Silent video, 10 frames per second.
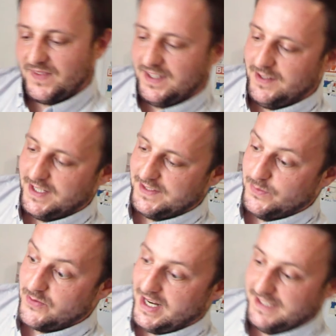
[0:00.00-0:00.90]
You can
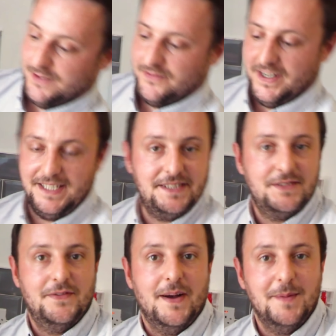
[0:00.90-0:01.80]
surprise your friends,
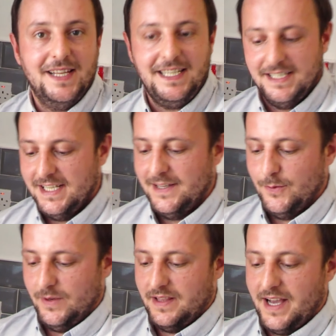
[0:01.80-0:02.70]
family
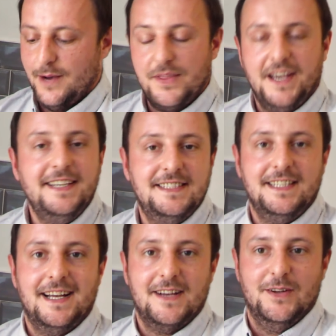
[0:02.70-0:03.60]
with how
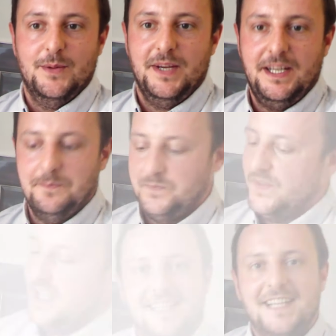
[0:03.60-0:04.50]
tasty that's gonna be.
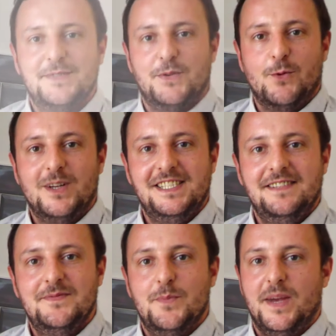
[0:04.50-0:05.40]
Thanks for
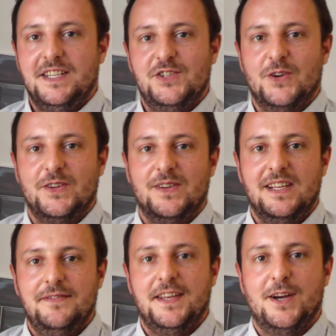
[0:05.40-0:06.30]
watching. Make sure you
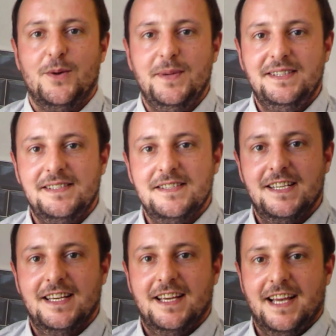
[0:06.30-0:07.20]
leave the comment
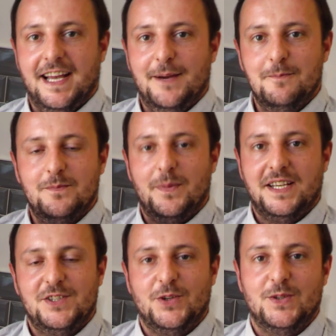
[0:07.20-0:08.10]
and
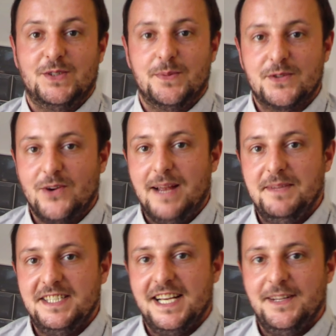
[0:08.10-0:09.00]
make sure you
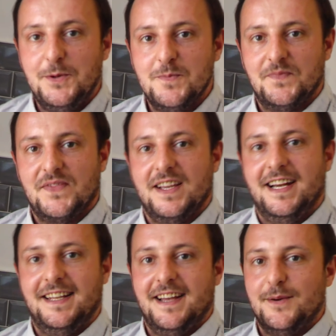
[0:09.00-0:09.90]
subscribe the channel,
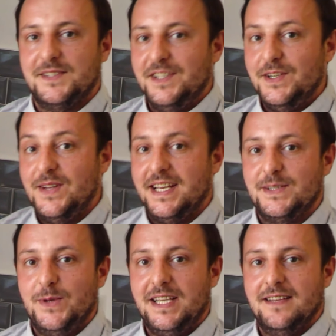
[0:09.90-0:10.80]
and I will see you
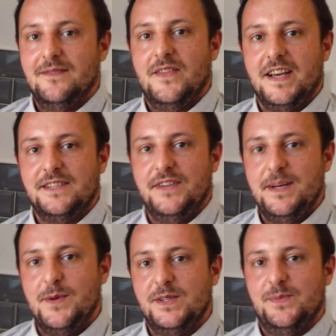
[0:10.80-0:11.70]
next week. Thanks
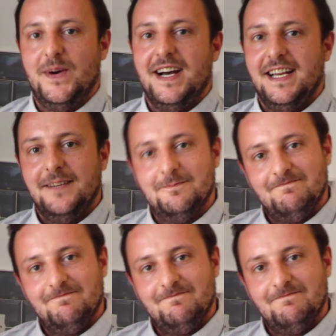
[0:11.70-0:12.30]
very much, bye.